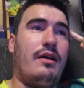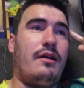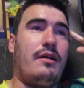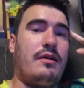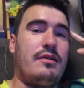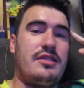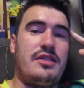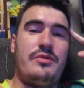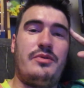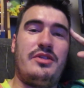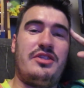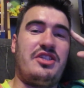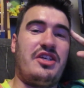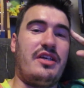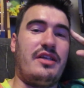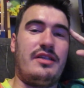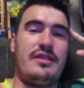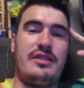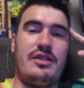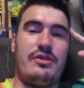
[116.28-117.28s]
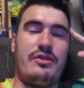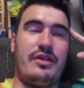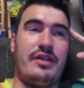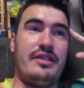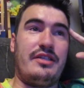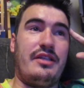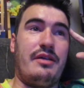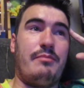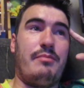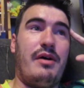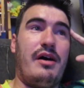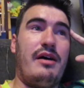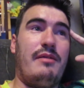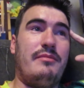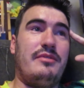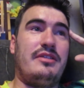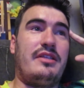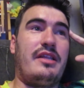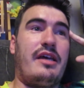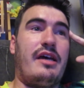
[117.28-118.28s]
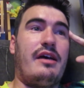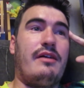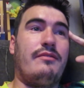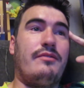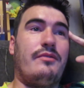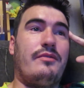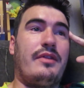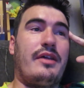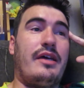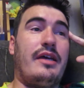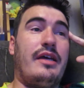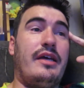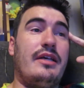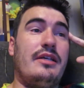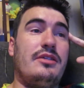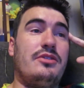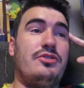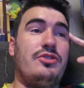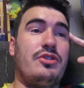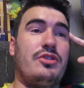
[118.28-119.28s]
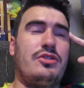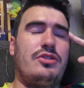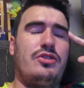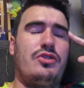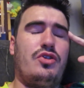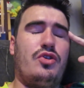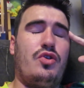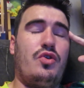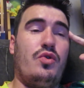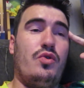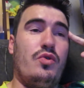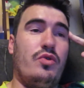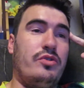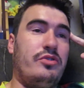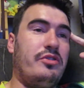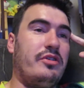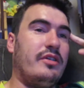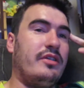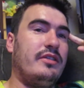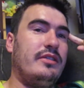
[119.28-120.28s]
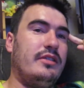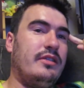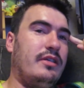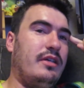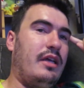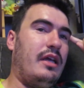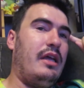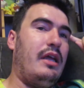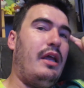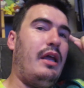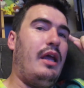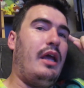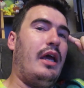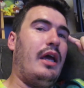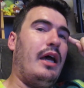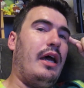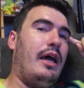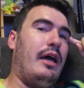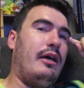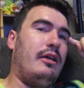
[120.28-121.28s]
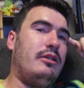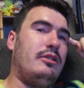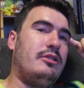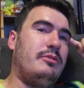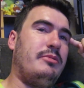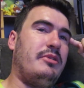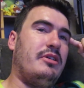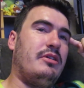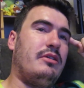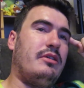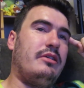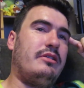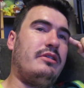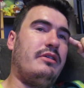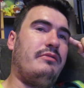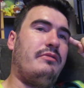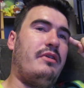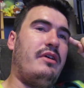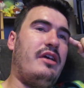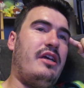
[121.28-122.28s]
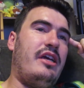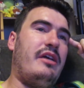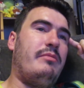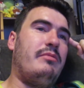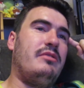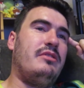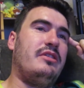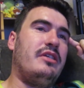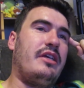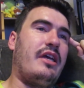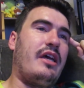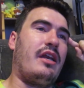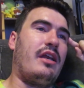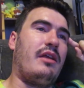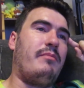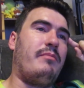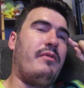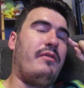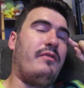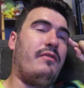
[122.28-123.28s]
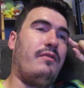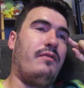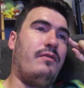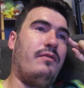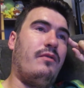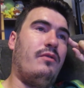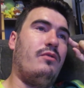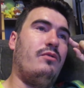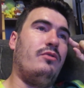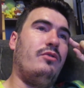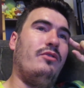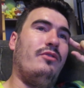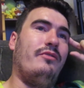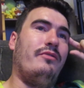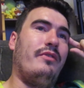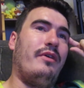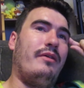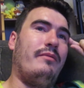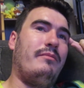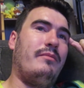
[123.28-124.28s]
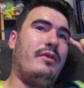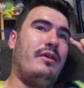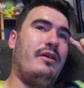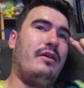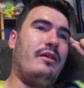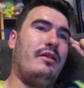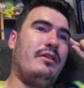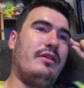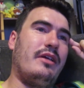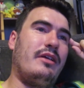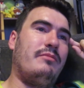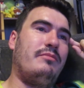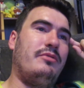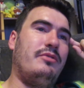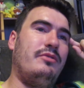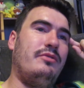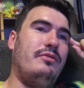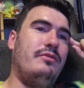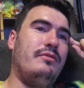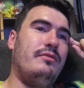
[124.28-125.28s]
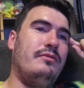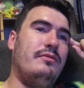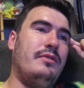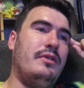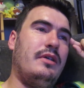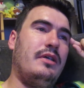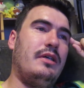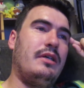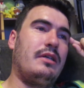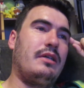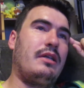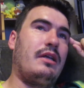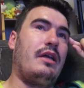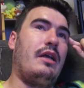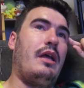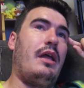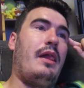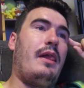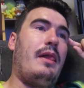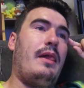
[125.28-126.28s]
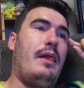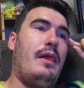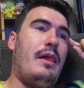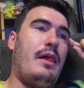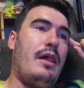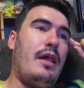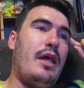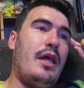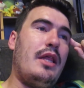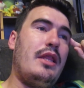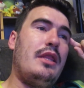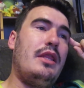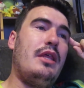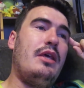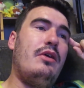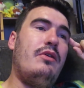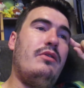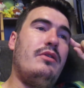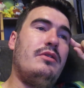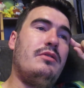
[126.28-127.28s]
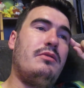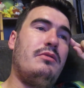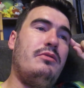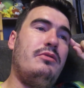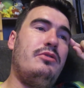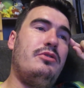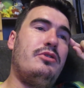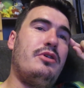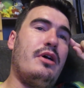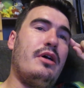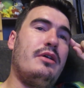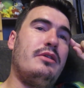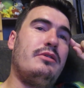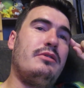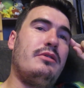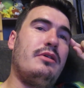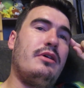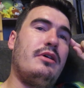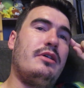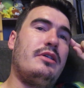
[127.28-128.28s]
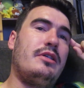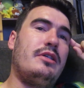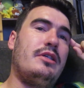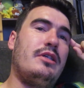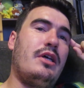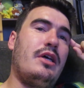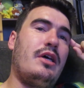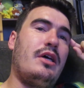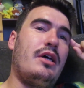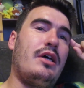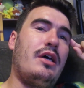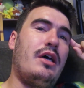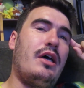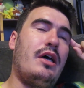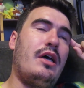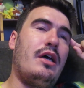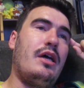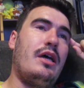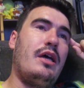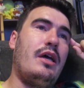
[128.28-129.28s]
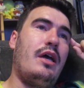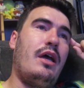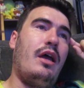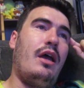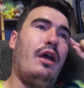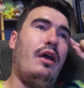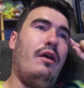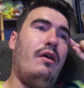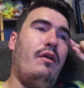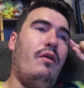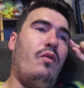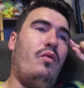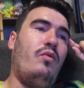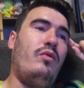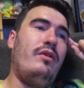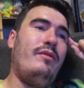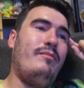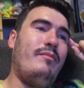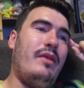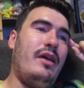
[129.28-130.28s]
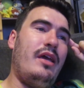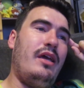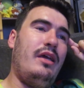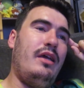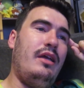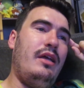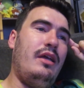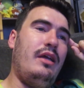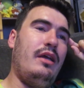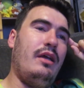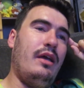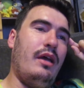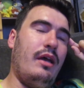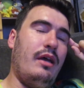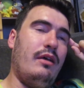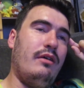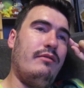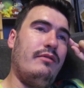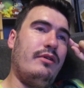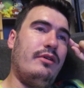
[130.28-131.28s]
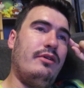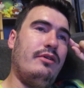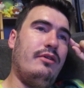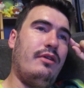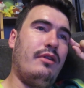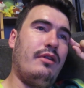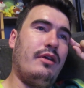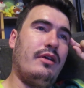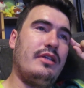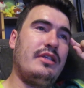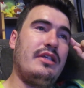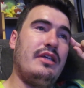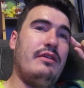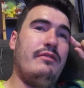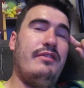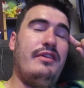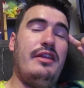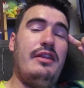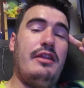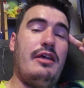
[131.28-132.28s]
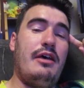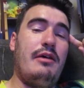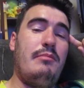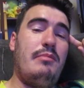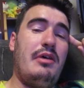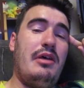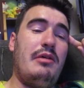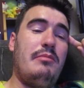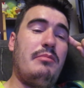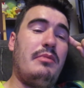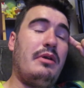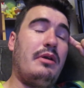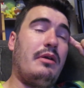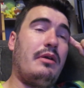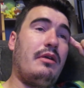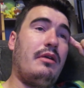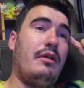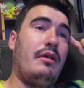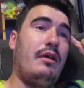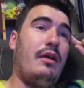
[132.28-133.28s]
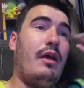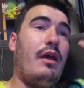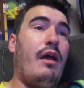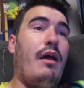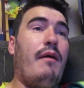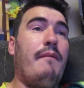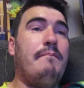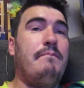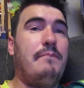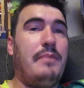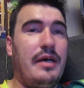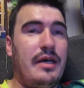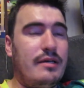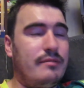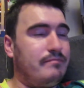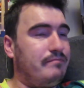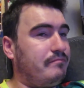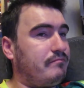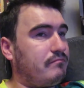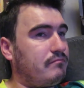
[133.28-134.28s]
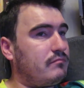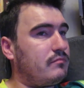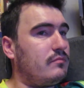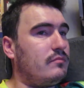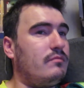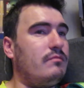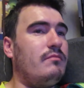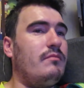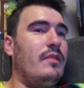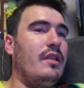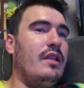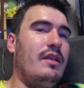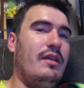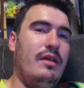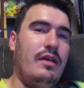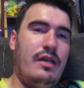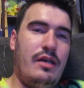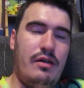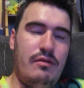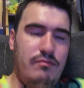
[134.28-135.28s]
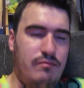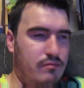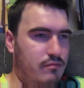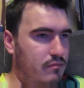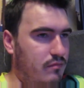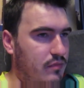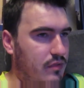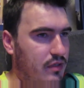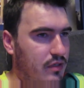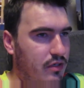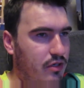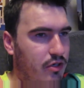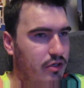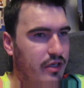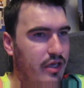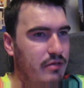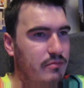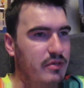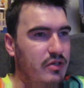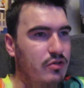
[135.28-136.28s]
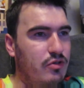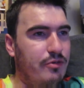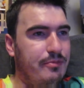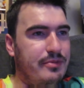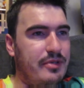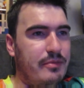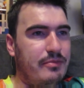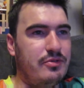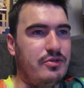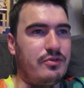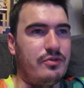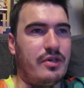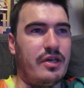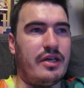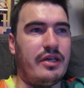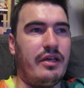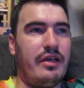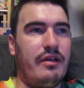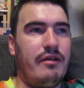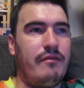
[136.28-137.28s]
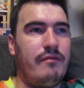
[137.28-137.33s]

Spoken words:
Because I will say this now, guys, the apartments they have over there is just gorgeous. And to be honest, if we're able to it before November to get approved, there is a good chance that we may have a good Thanksgiving in the apartment. But, you know, not getting my hopes up too high.